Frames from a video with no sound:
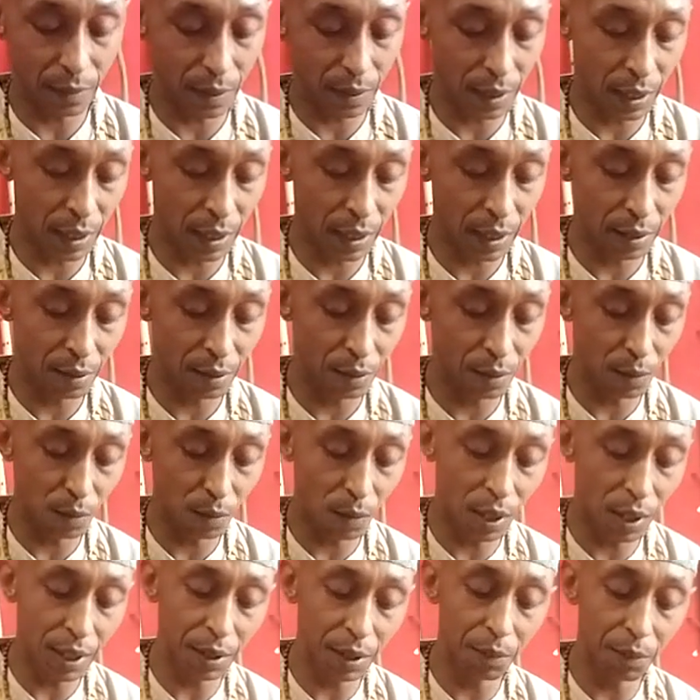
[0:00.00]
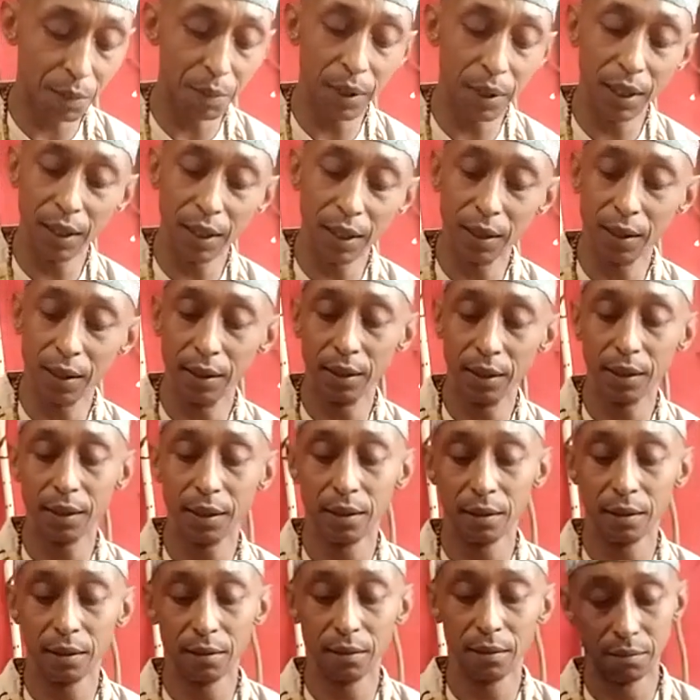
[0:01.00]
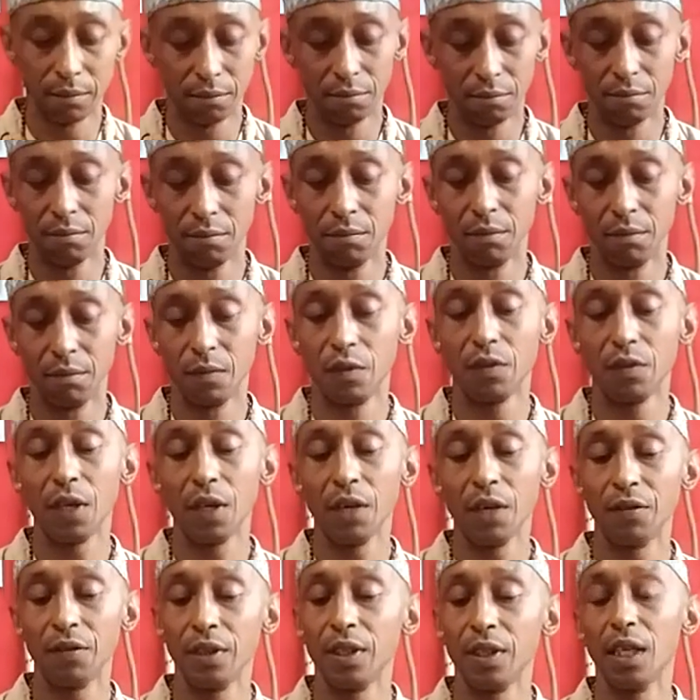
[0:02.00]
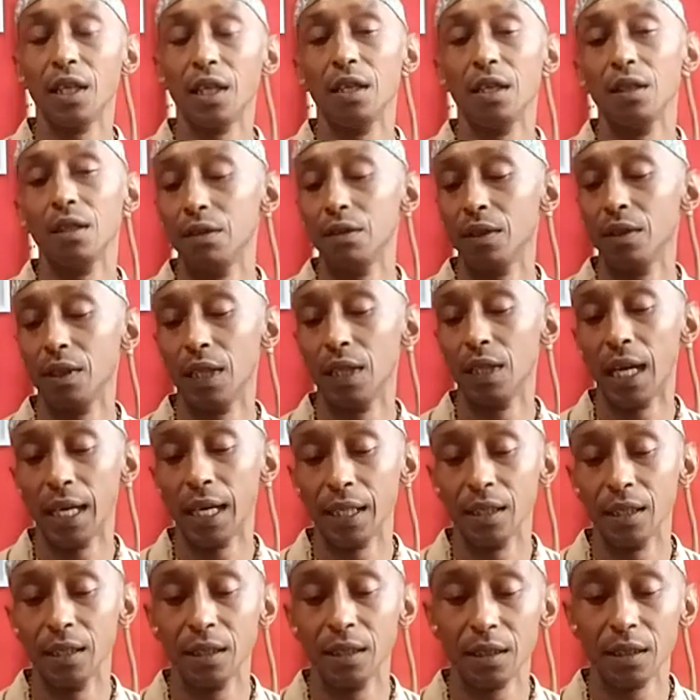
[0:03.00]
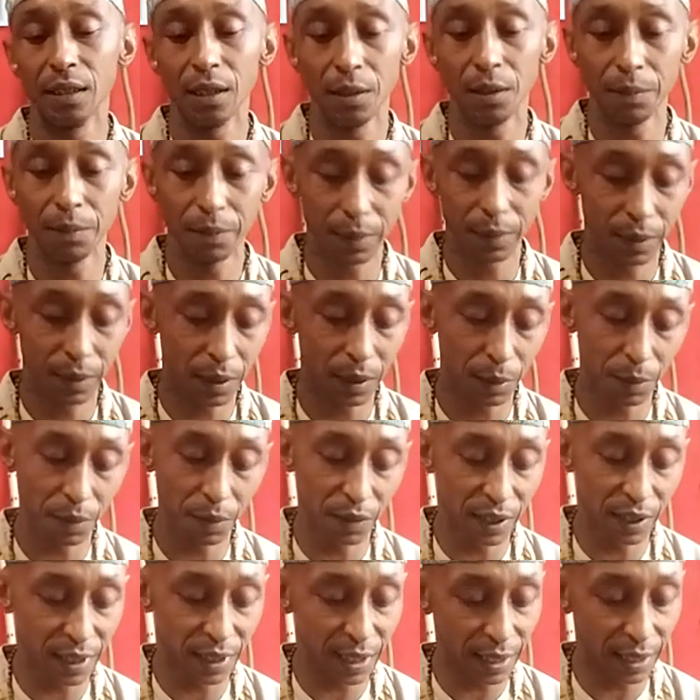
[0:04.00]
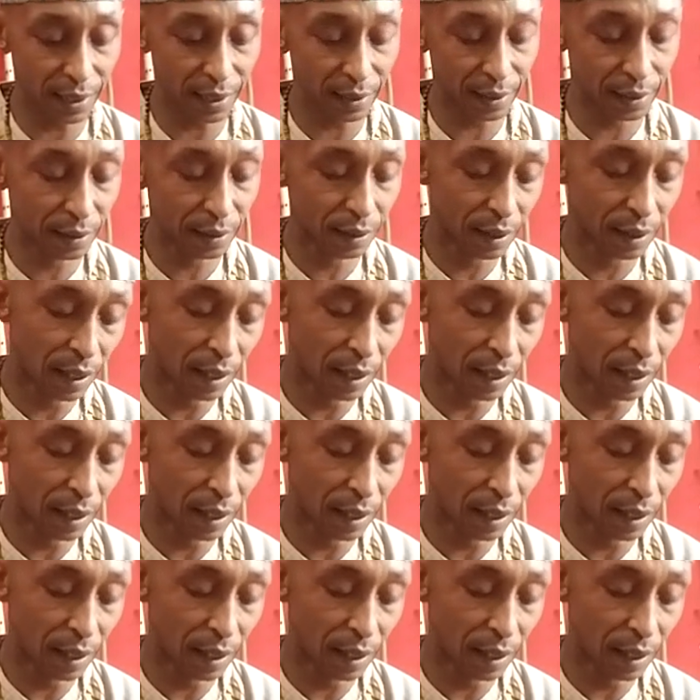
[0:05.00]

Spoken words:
and what it means. Fluffy tail of a lion's tip of a tail.